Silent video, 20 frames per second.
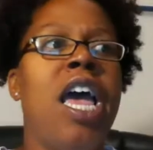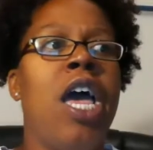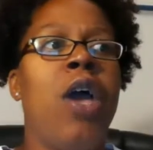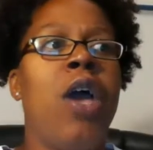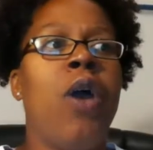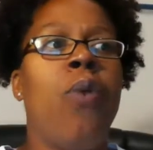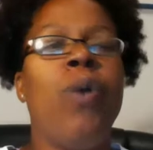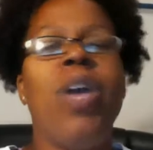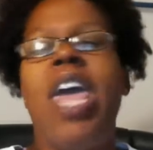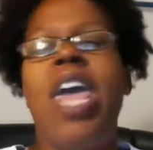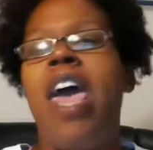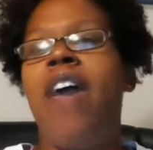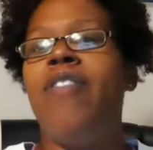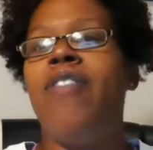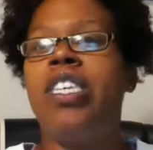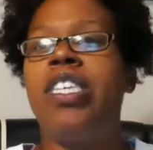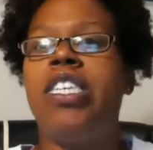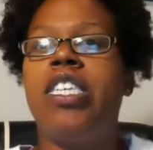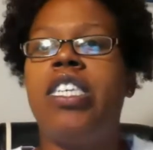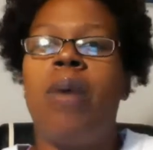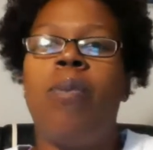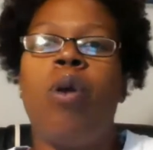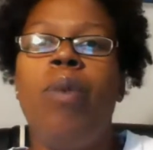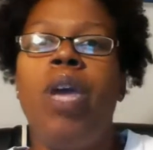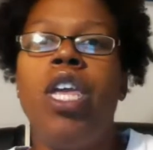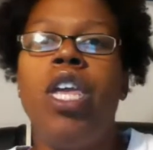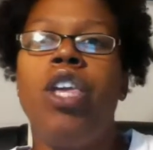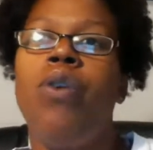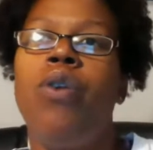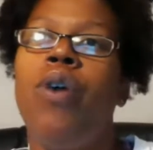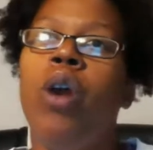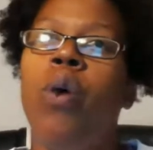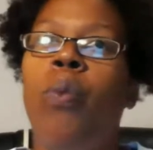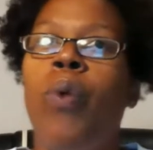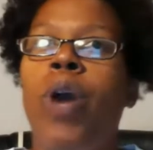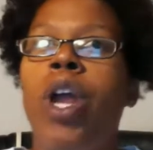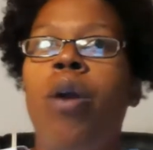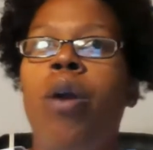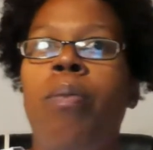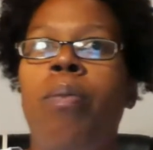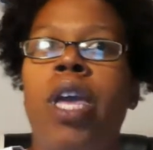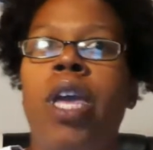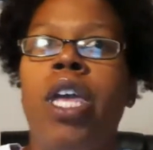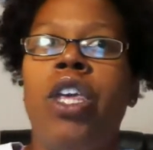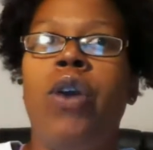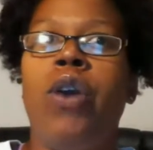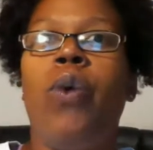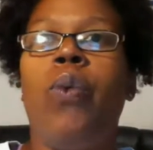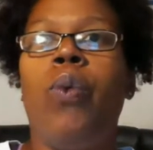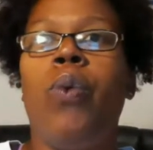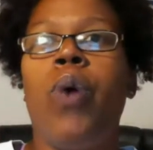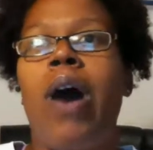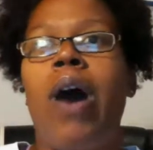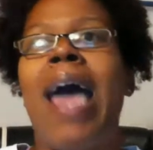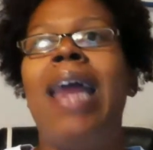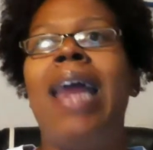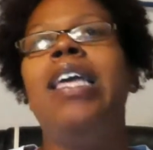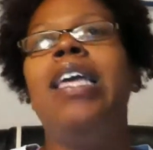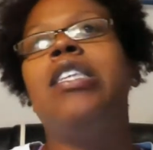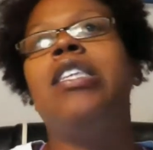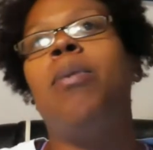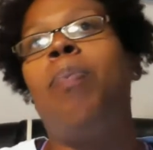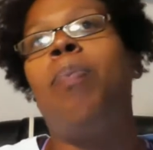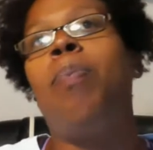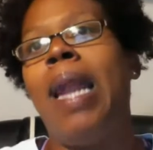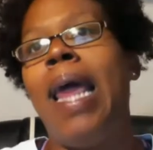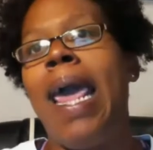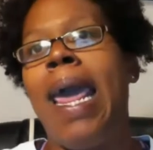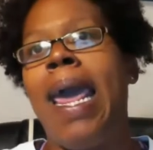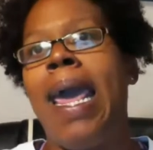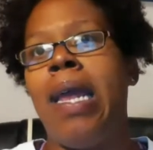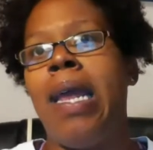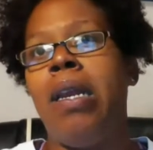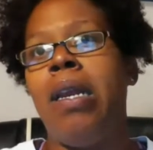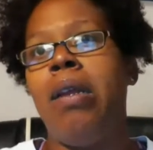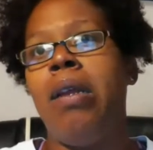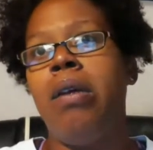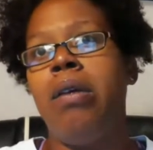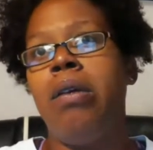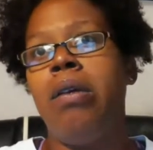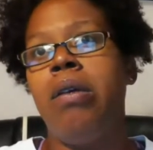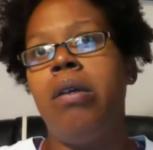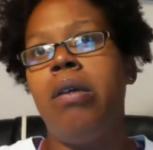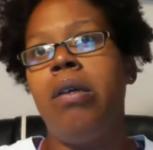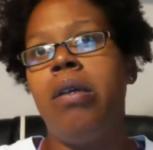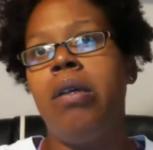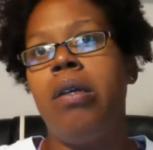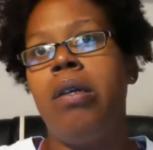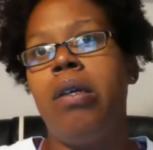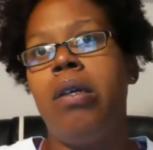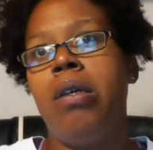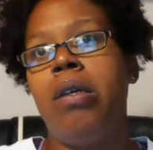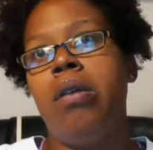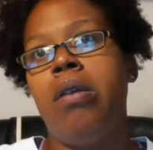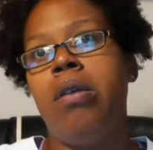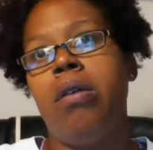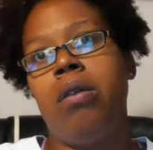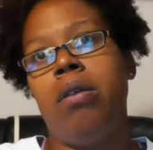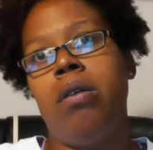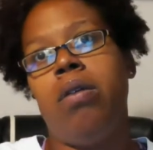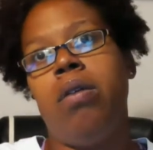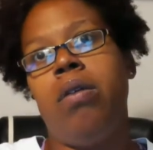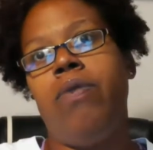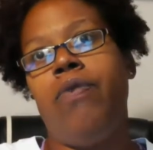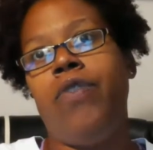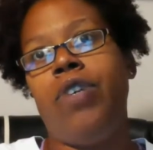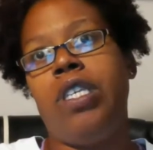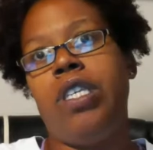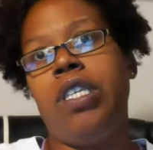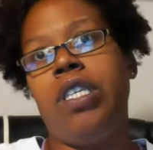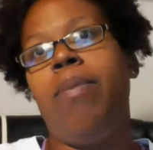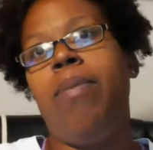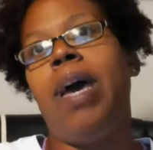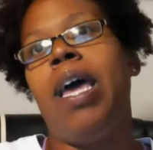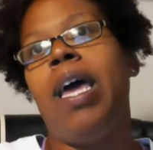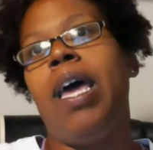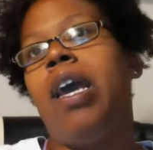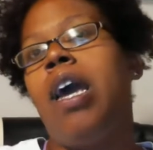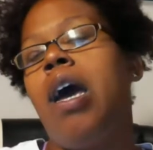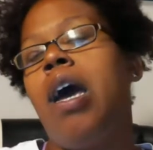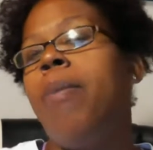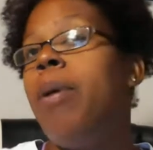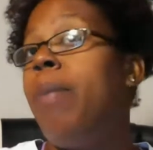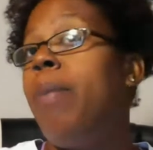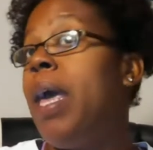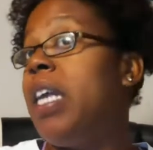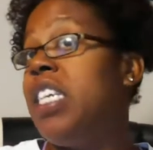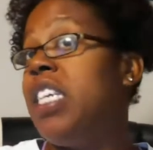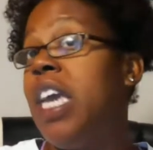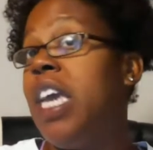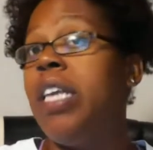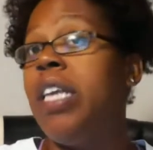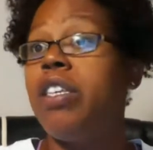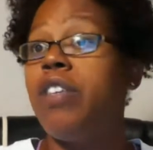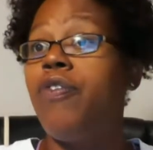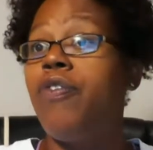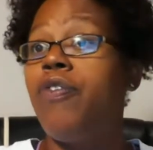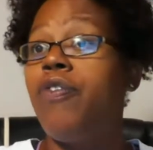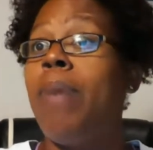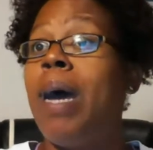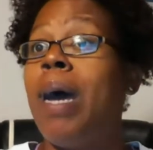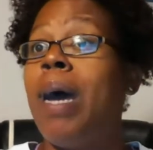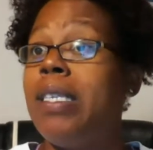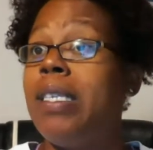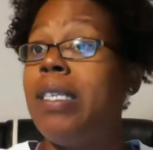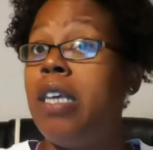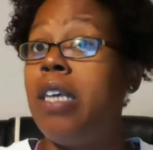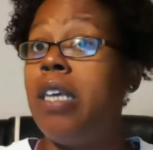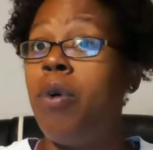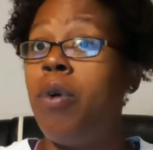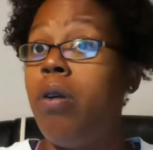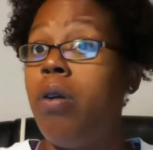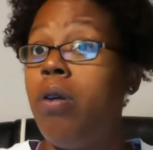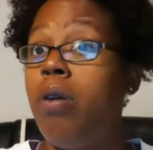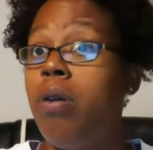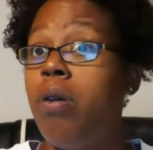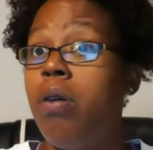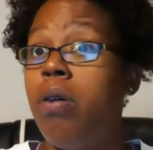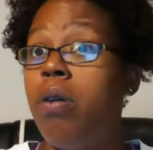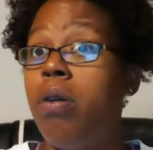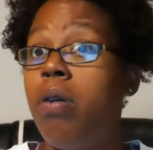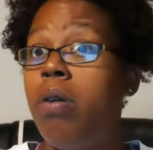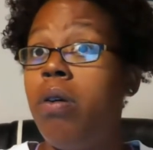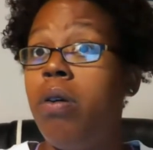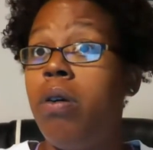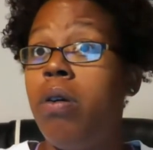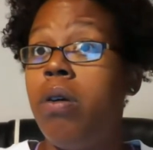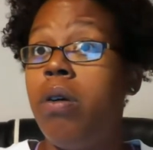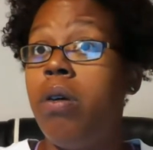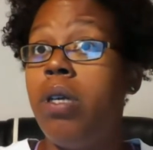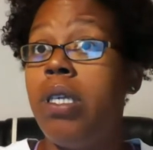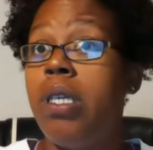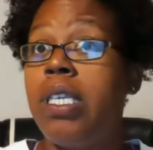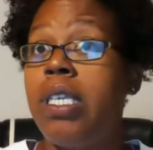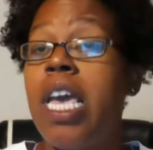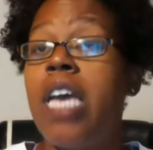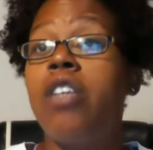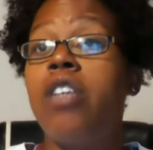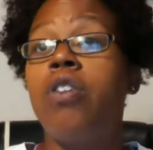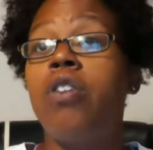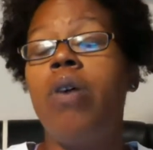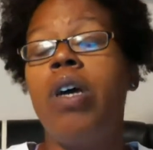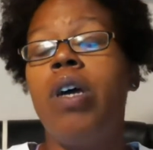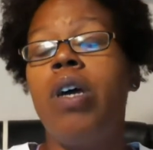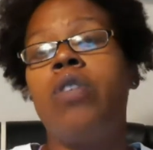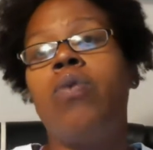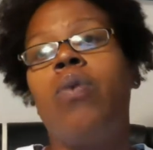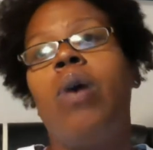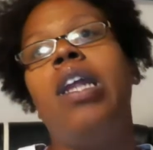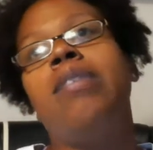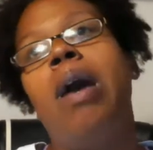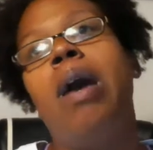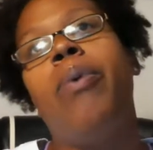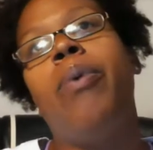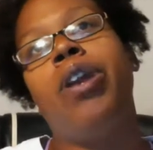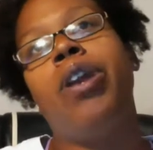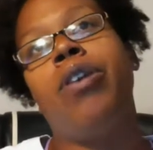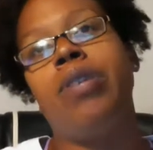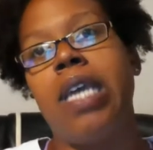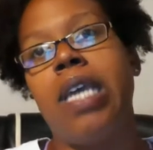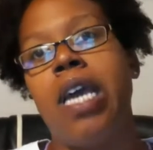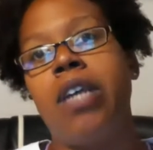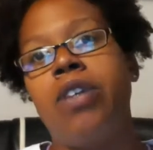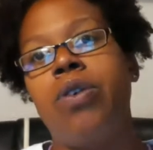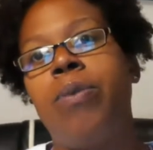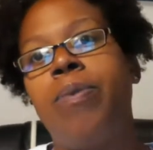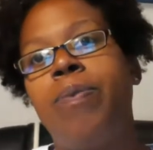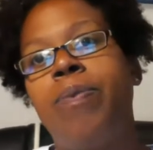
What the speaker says: we have a summer menu and a winter menu, well, I need to plan for somebody to come and make changes for my summer schedule as well as my winter schedule.